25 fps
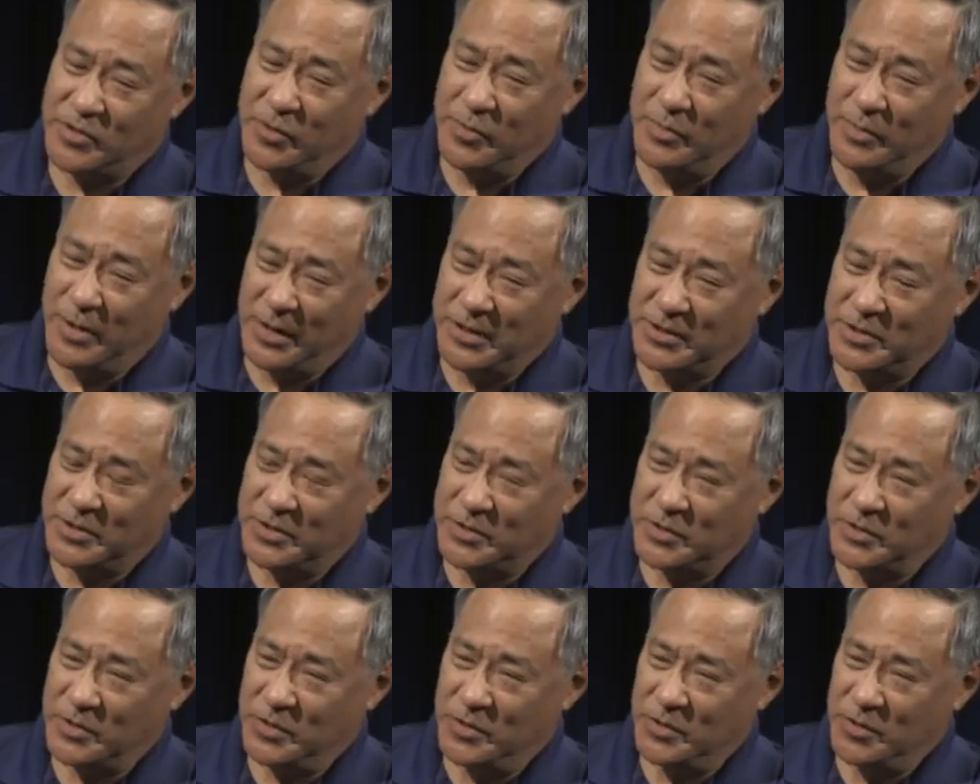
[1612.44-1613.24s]

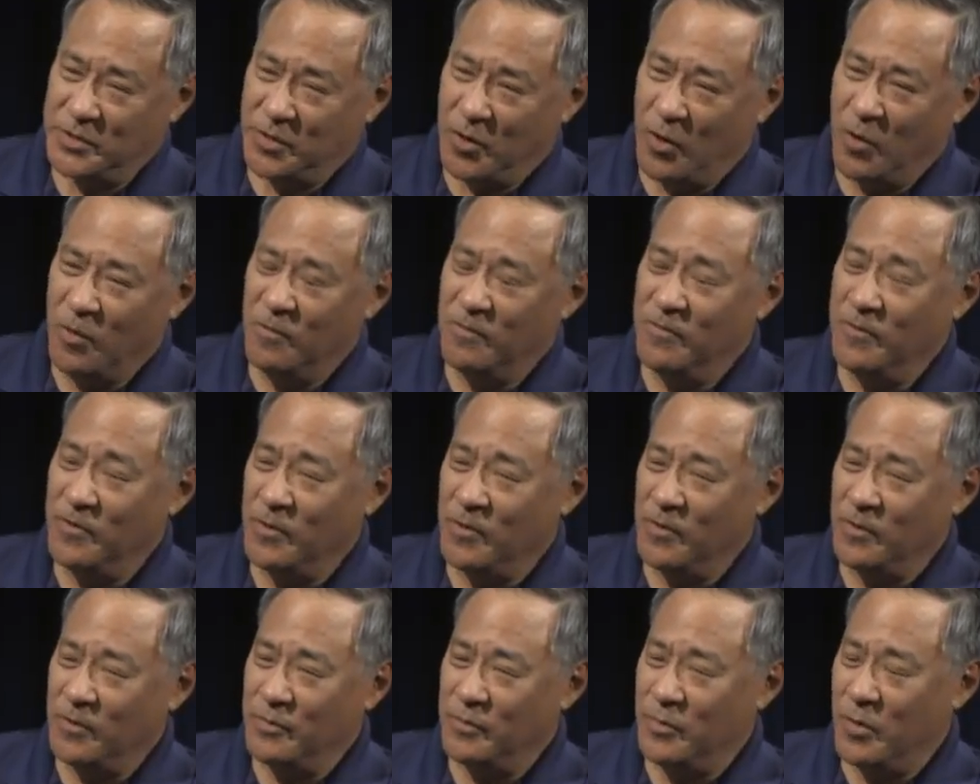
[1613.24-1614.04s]
much
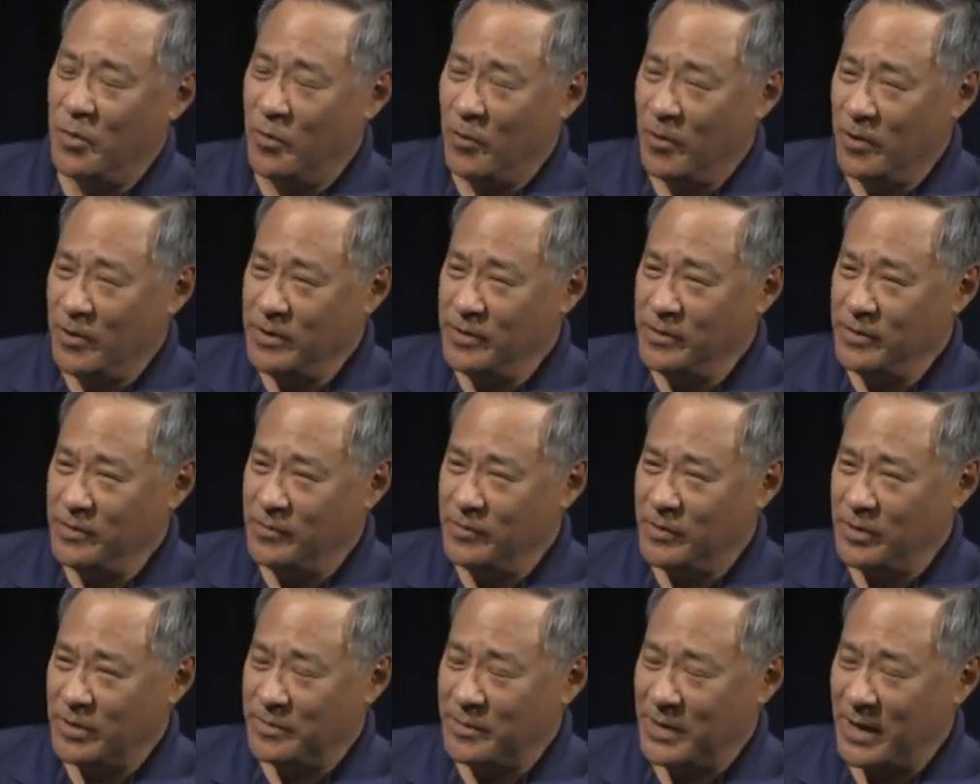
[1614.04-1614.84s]
overboard
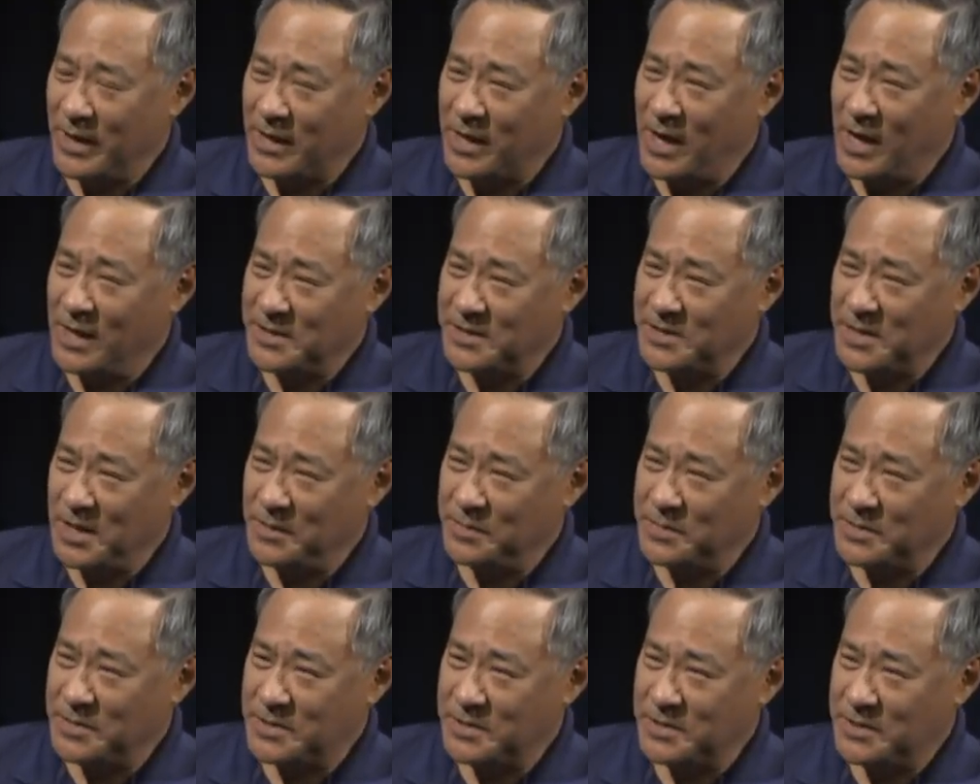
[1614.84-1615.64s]
with my
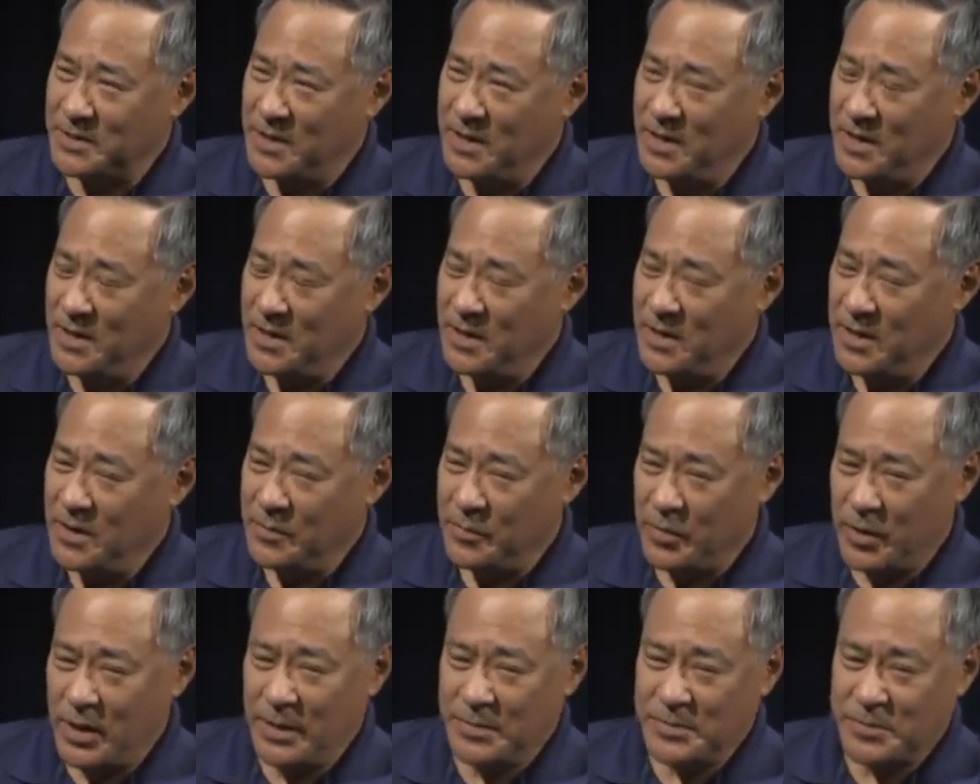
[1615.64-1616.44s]
concepts
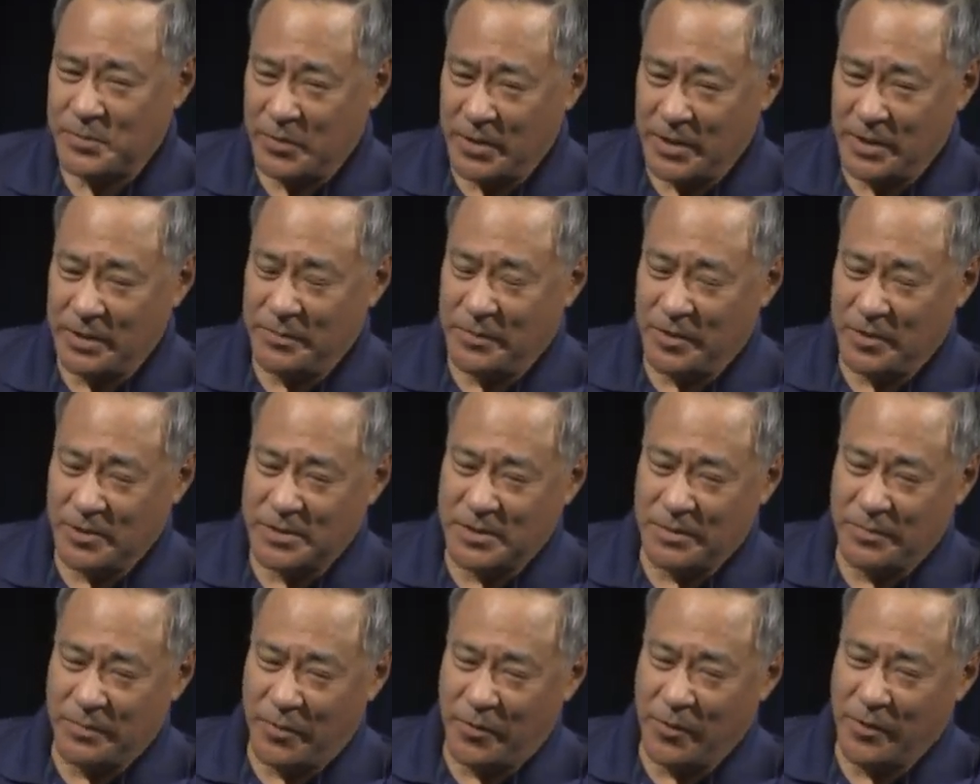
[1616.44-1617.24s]
perhaps one of the most
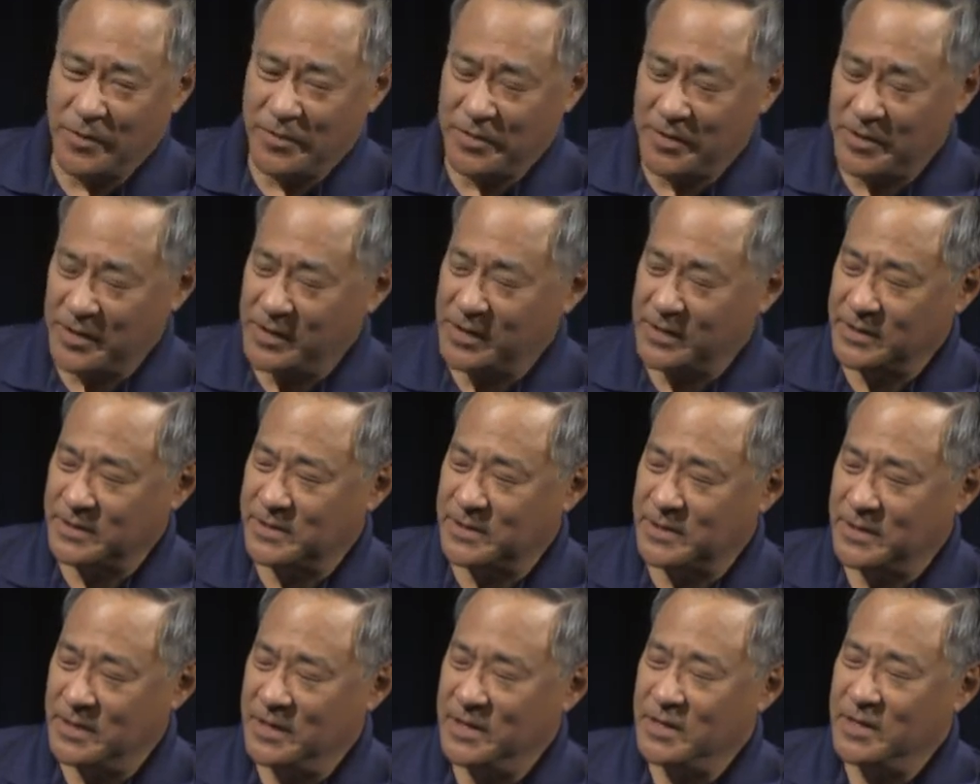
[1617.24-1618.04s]
important things
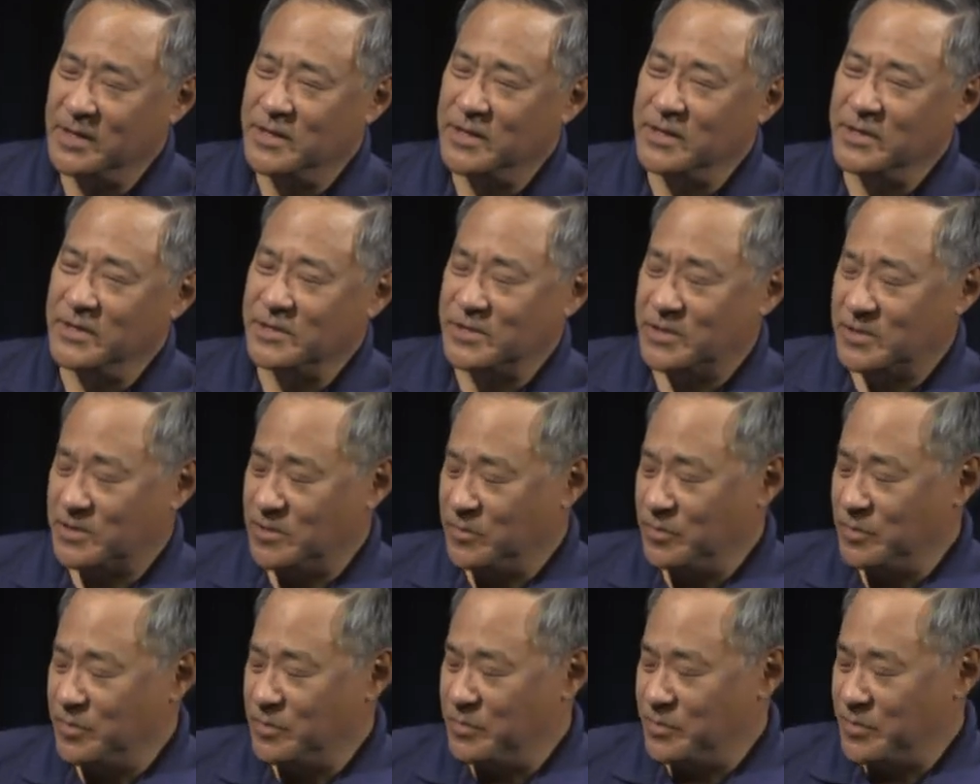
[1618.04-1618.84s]
is to
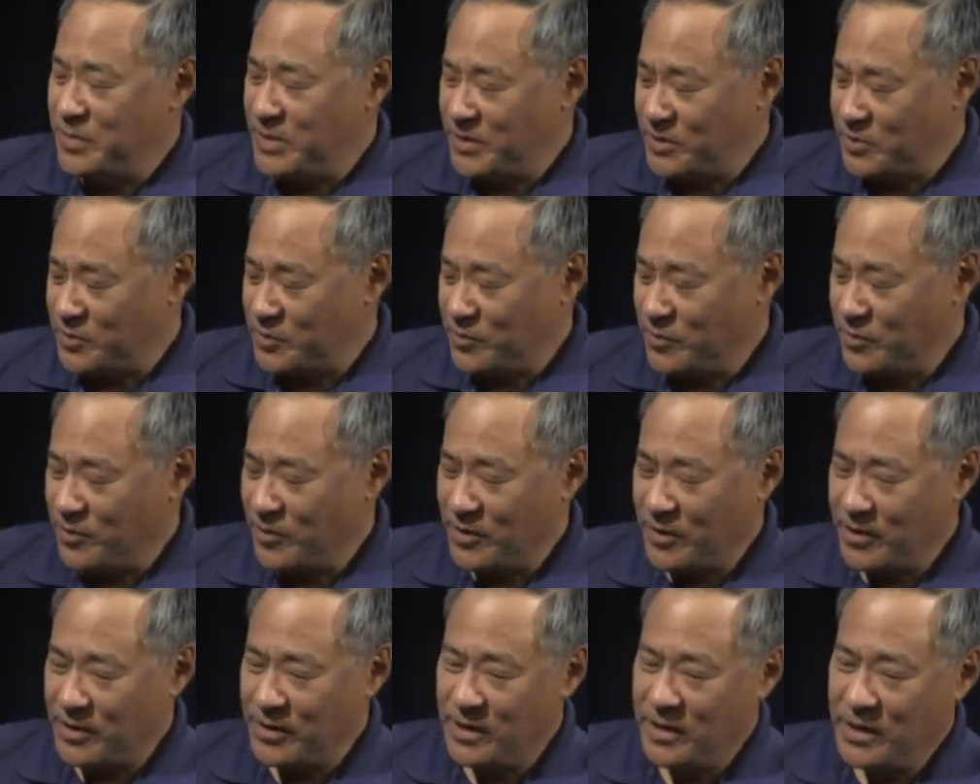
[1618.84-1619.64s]
be
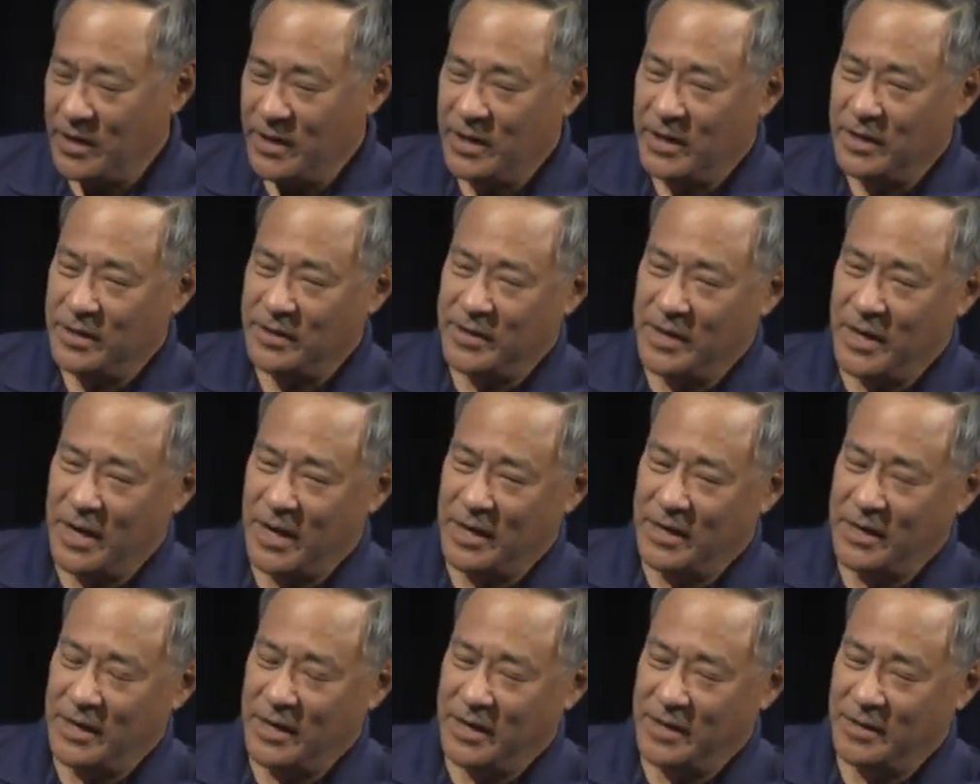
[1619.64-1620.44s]
sure
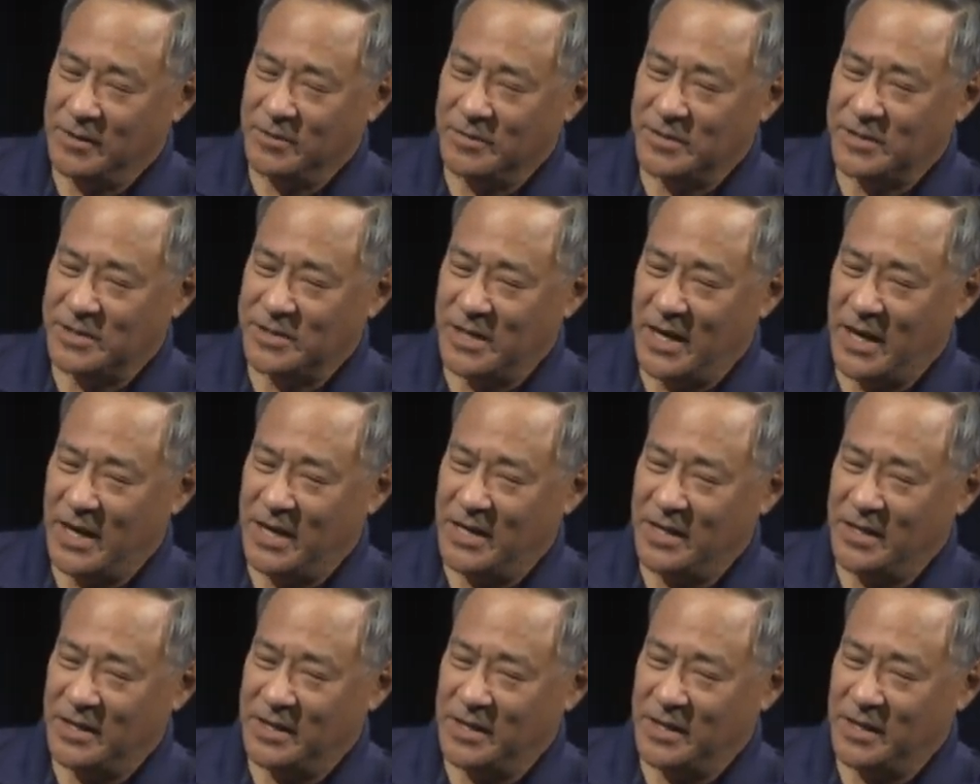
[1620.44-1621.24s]
that I don't say
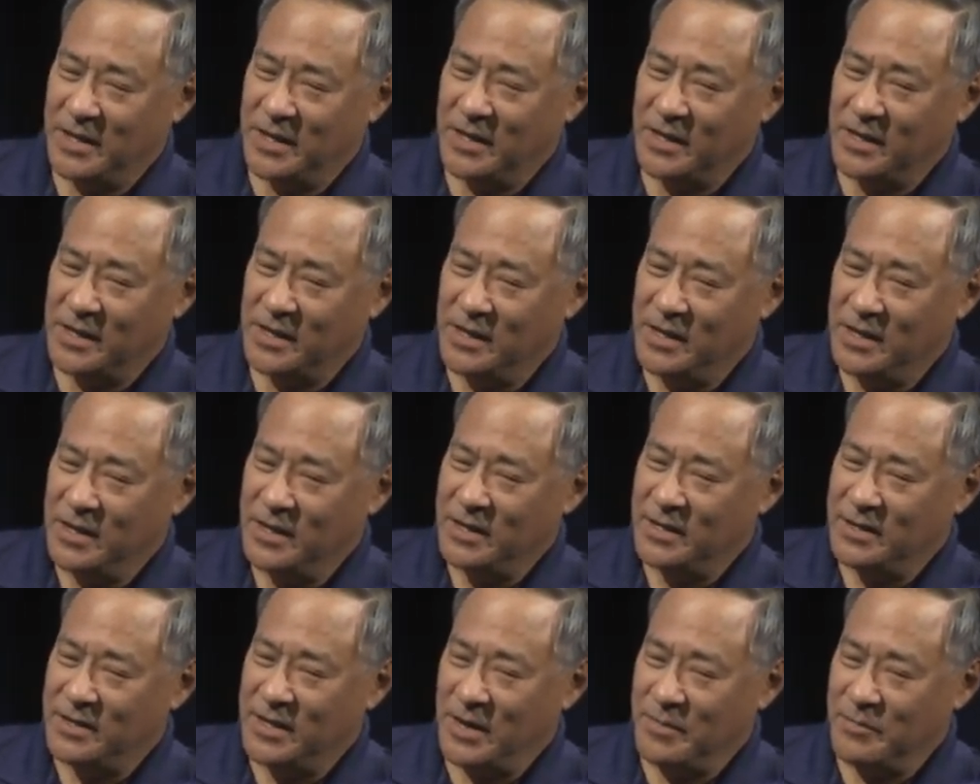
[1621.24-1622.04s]
anything
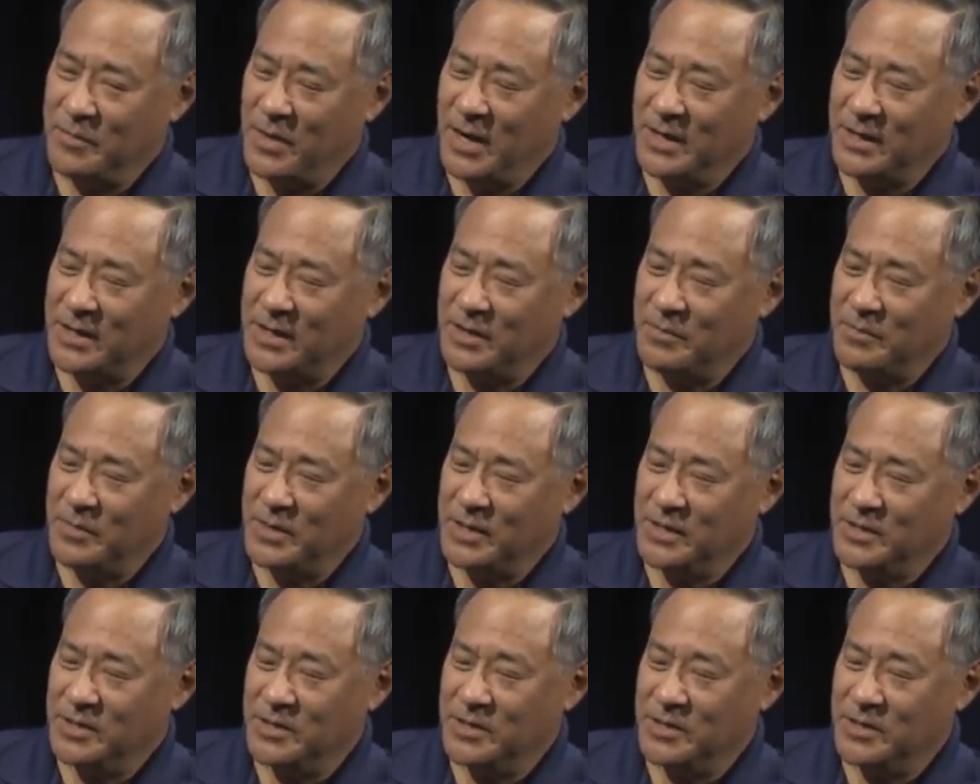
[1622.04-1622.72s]
that might get me into